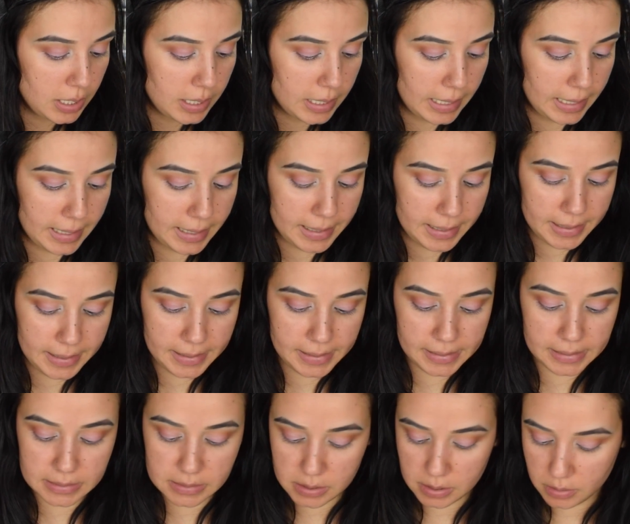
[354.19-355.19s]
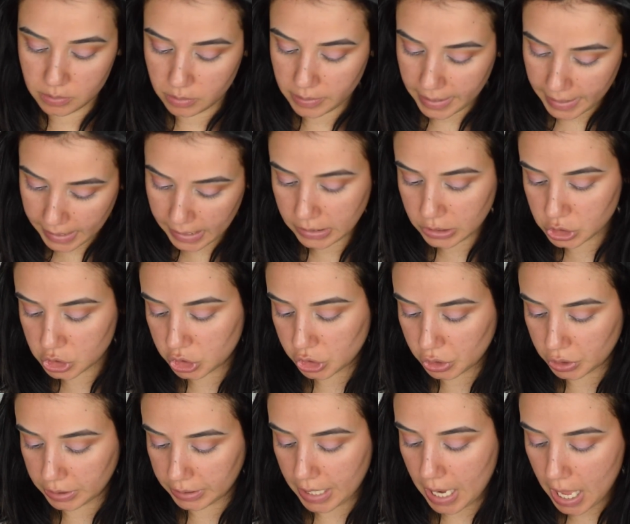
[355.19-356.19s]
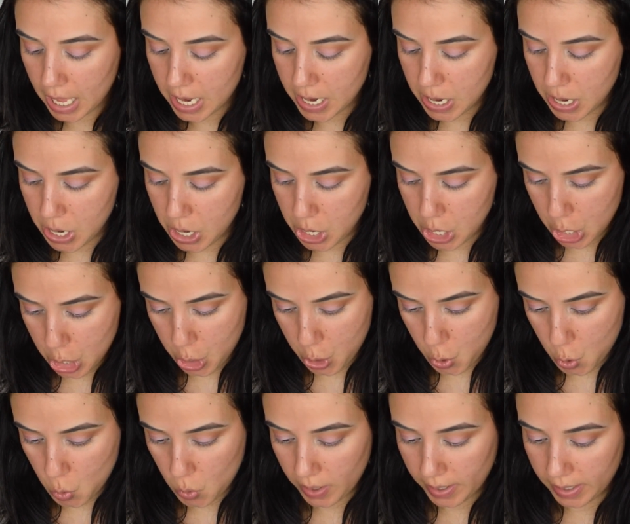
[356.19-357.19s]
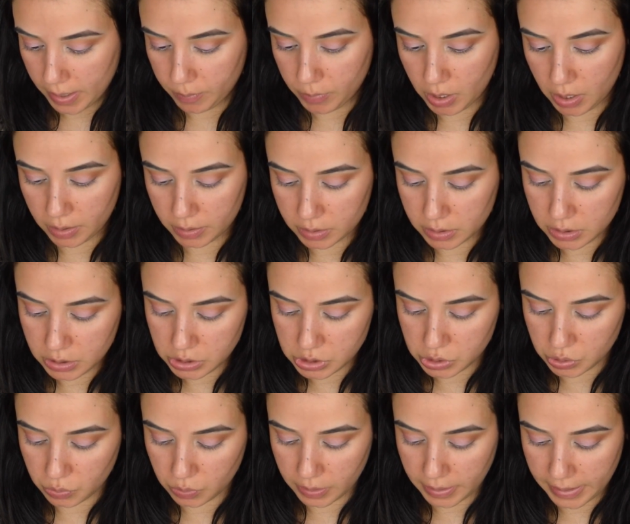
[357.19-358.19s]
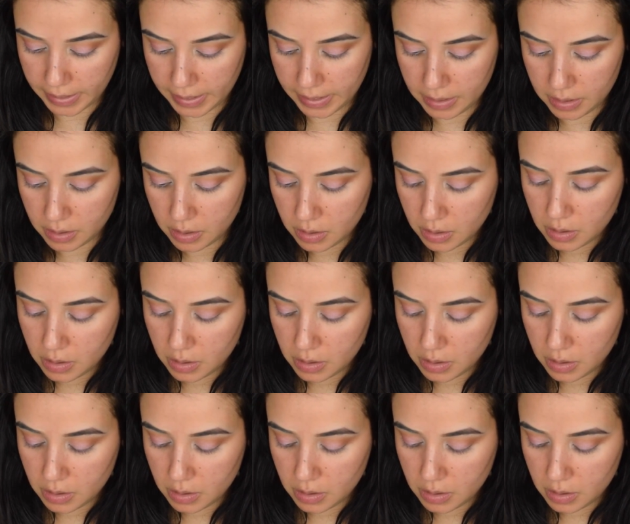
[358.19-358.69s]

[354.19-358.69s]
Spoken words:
and actually, no, I'm not gonna do that.